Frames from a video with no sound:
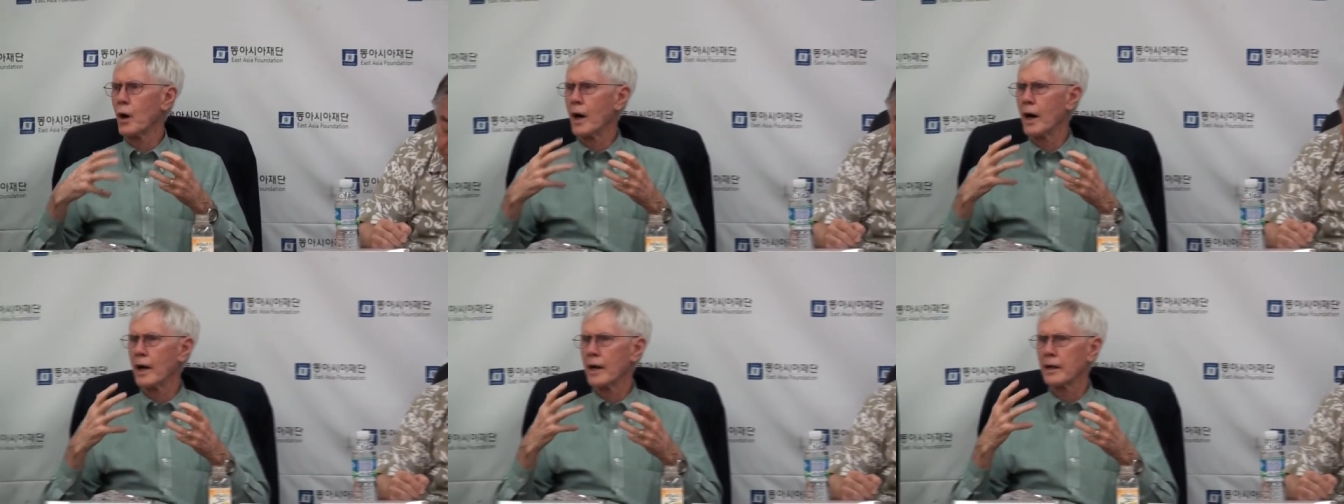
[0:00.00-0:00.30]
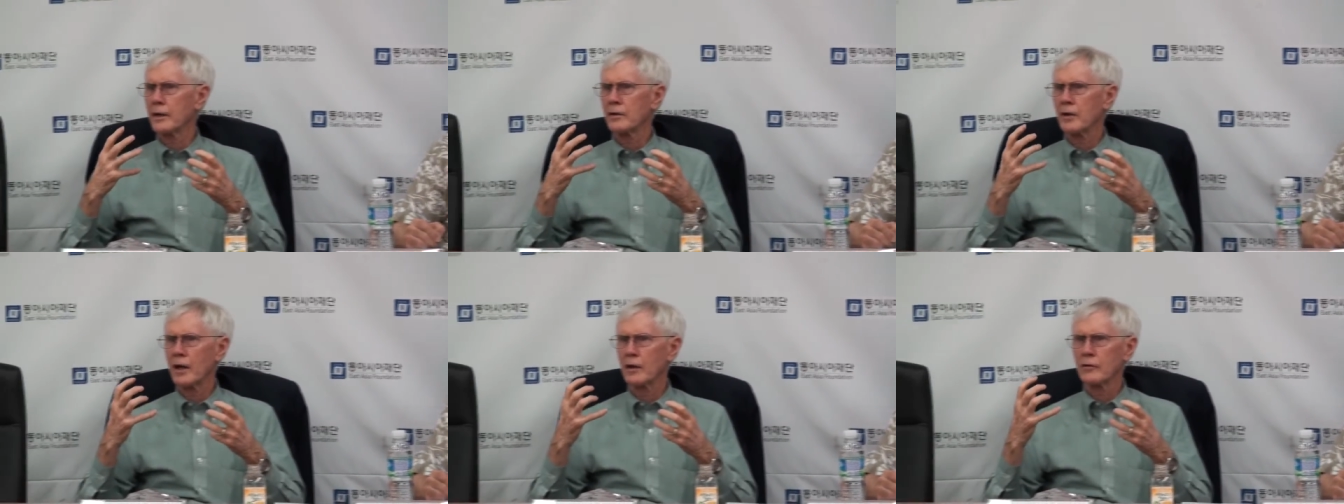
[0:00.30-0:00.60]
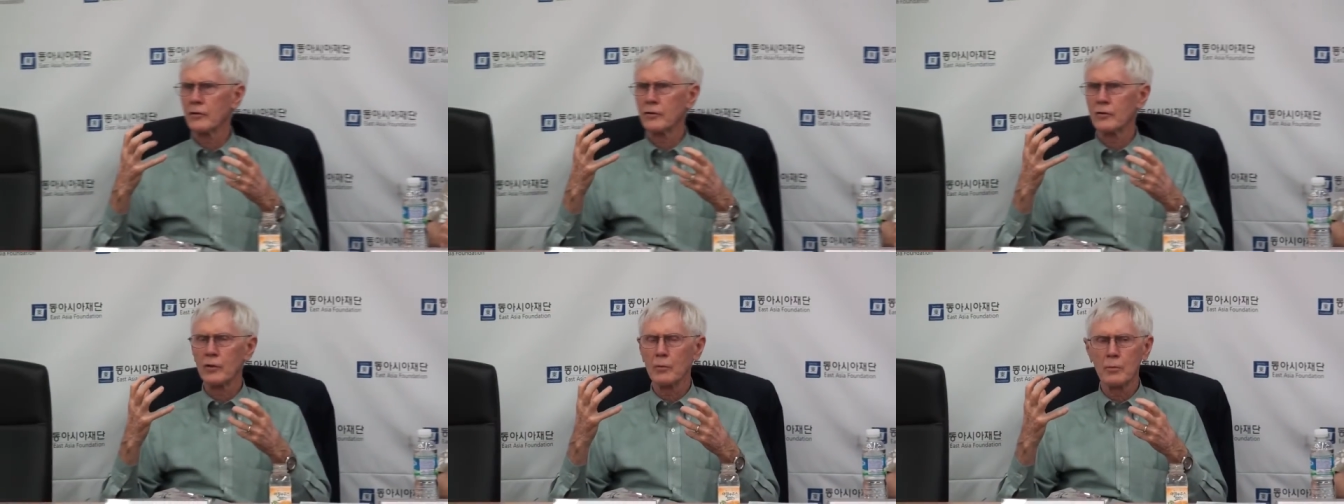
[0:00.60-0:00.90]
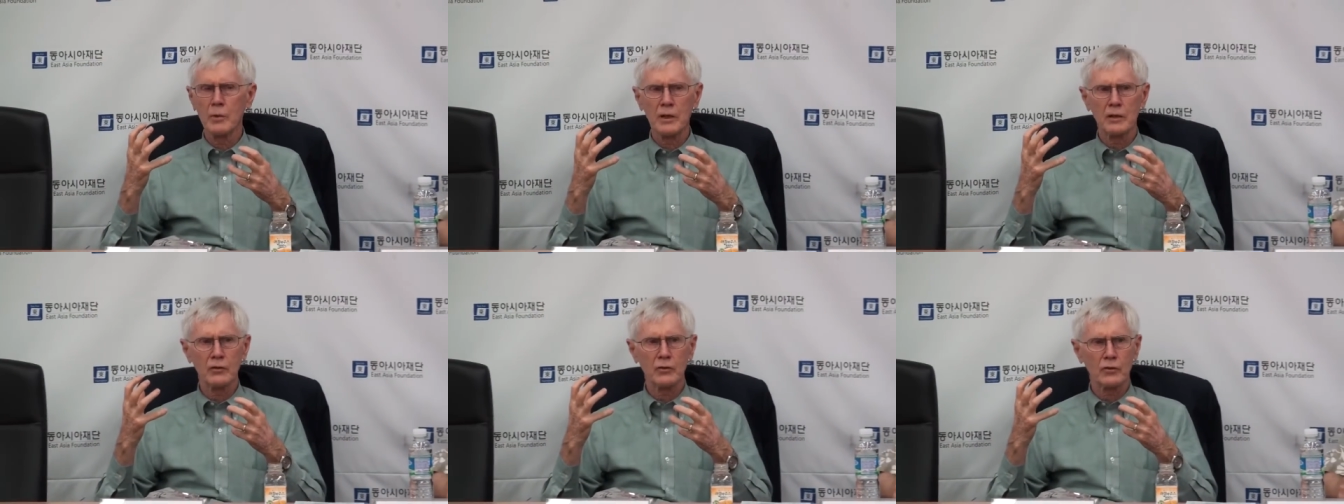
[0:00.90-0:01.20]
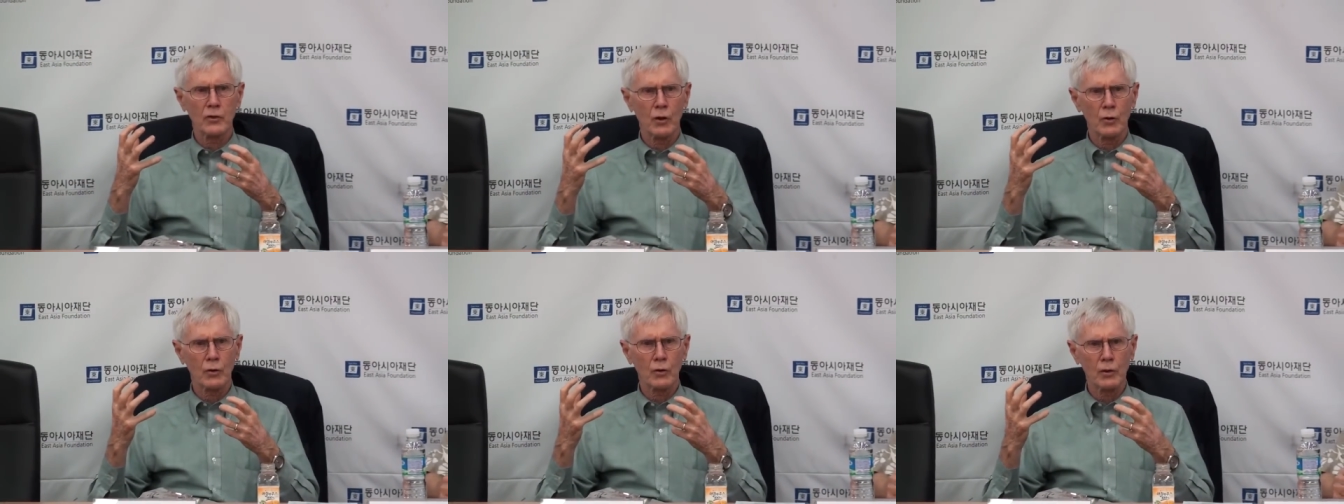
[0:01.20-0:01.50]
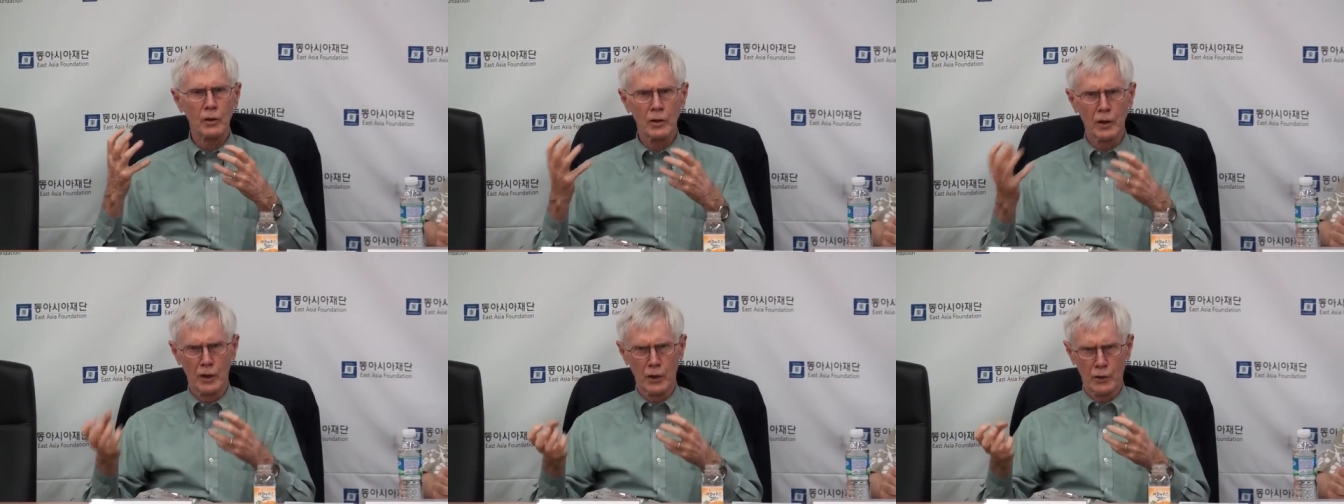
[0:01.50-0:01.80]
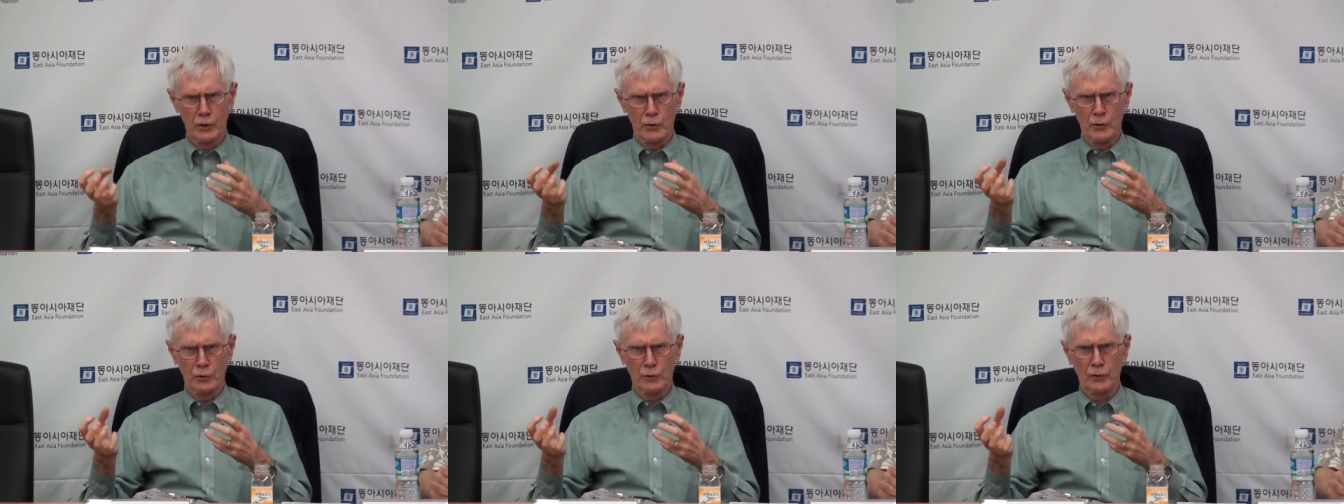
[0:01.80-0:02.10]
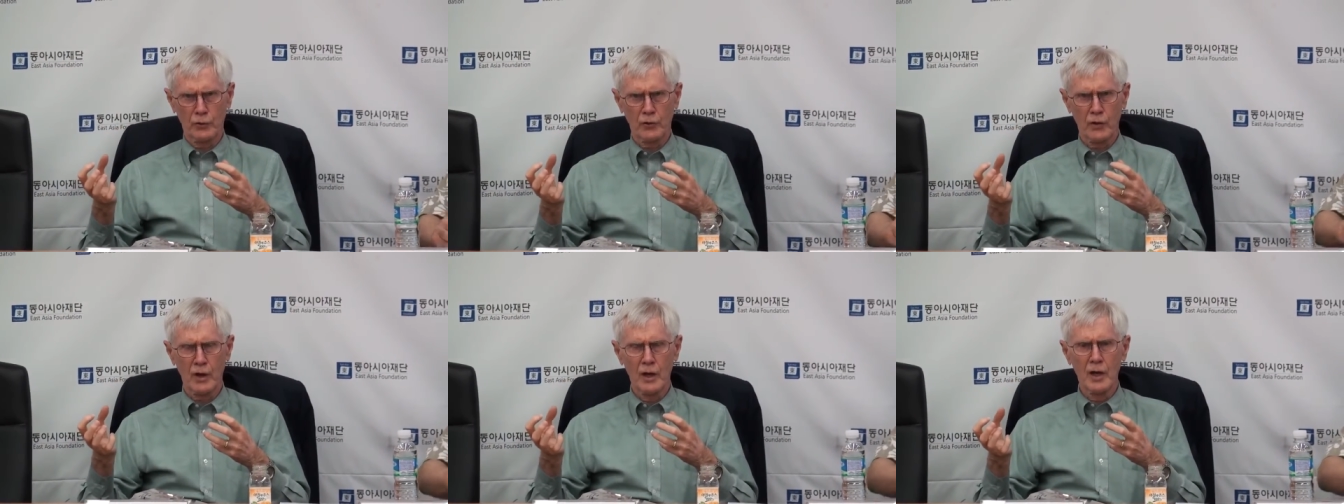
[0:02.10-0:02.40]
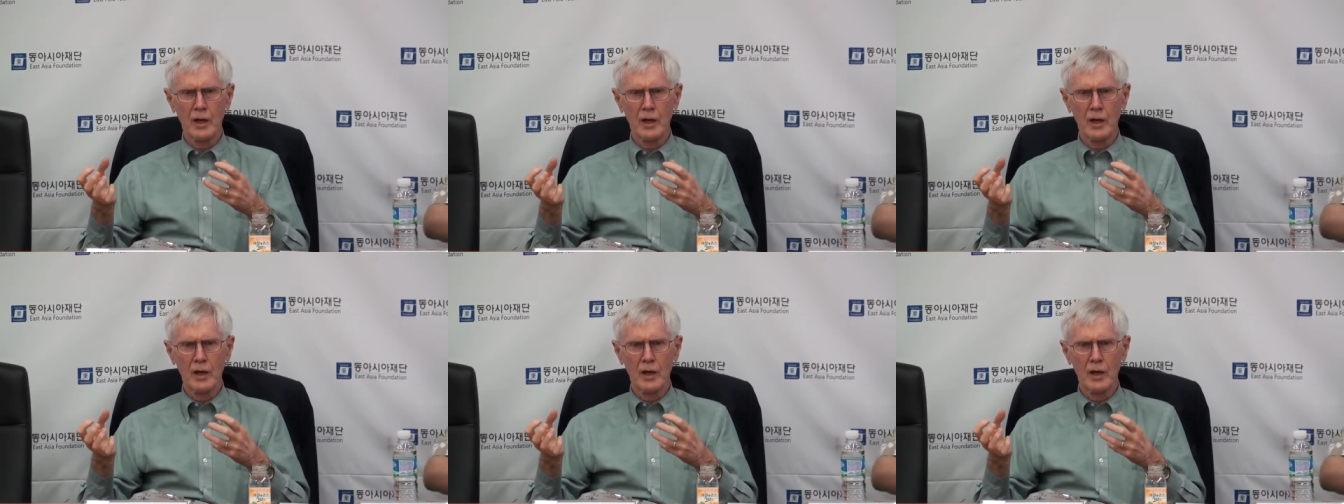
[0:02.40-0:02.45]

why it tends to be so closed,